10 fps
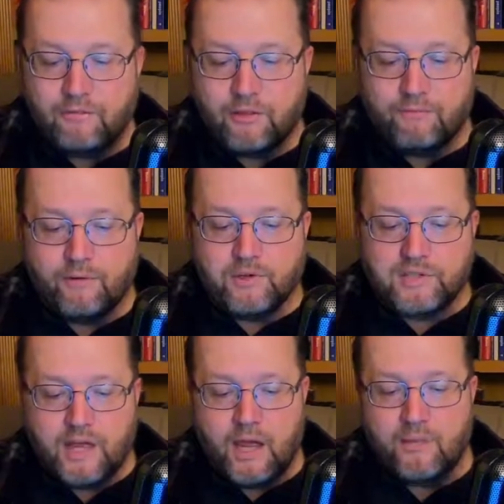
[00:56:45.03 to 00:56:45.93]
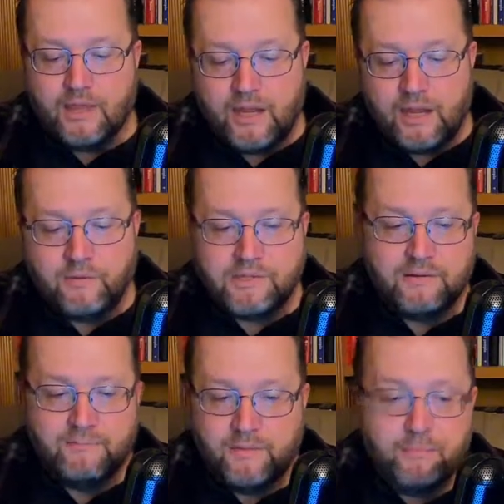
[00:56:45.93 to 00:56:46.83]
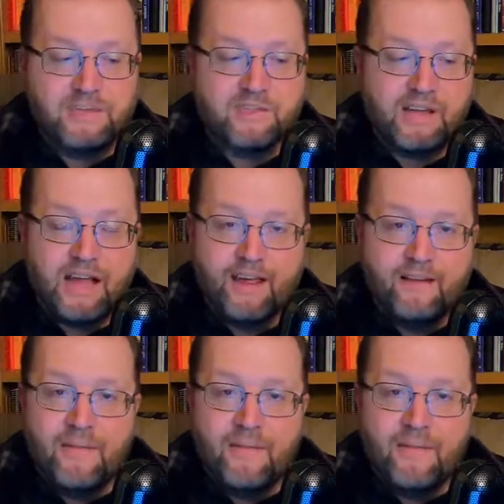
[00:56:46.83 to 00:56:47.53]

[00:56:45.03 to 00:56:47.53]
the first time that he was the Messiah.